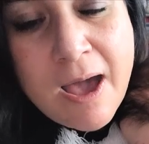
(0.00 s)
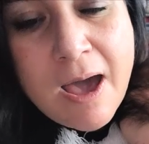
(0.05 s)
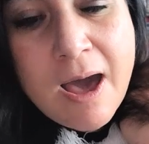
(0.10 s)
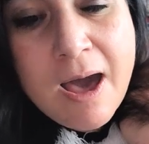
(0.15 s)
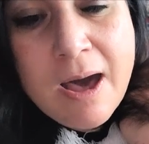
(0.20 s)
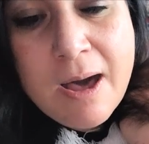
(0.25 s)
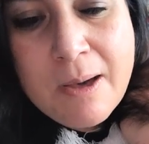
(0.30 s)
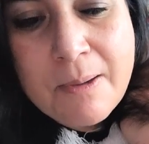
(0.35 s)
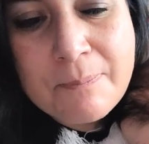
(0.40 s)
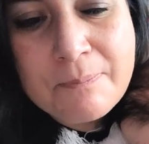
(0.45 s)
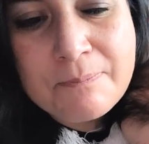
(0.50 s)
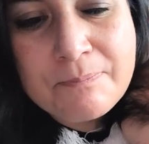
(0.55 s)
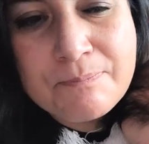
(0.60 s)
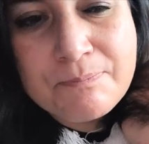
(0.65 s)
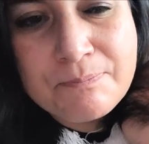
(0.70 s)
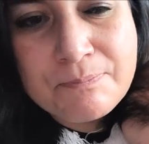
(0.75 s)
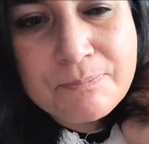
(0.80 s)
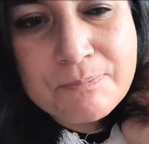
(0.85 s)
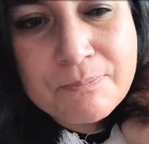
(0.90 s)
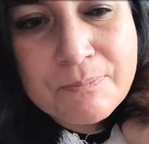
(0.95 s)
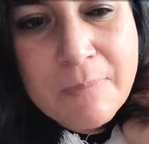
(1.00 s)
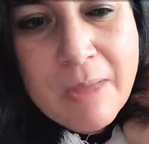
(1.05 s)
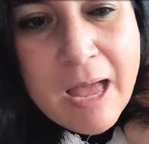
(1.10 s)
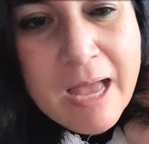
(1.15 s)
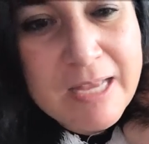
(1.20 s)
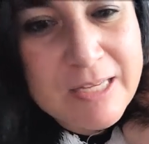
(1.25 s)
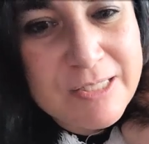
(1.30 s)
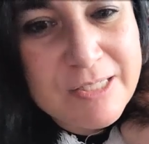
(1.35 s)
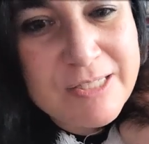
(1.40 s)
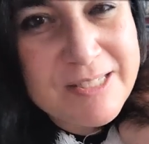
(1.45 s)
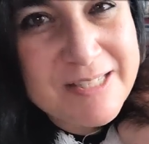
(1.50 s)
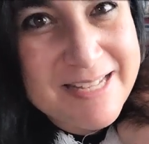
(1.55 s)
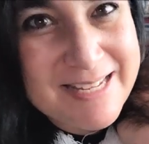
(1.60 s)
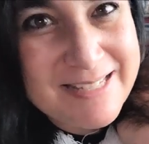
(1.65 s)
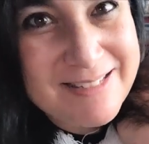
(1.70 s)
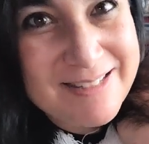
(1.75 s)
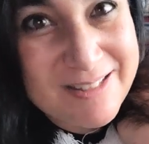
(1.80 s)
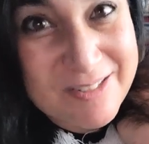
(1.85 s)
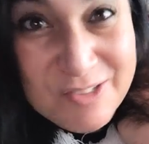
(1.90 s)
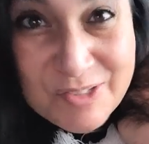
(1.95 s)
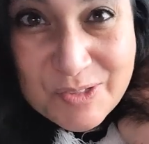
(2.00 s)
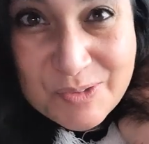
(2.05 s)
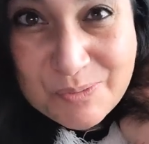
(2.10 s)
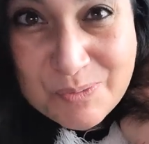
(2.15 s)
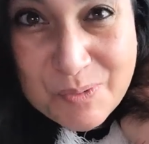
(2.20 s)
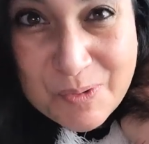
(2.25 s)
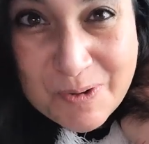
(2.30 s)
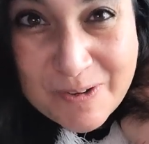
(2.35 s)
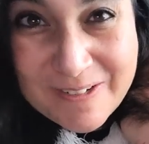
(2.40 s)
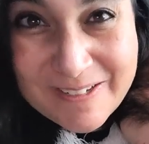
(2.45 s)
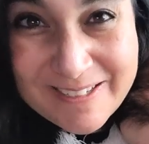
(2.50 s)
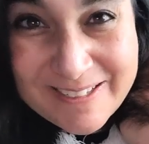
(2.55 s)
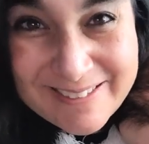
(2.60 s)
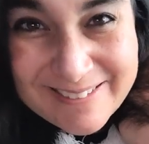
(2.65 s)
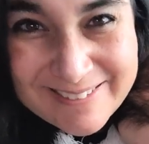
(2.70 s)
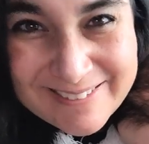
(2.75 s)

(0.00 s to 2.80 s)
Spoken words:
I just need to learn more.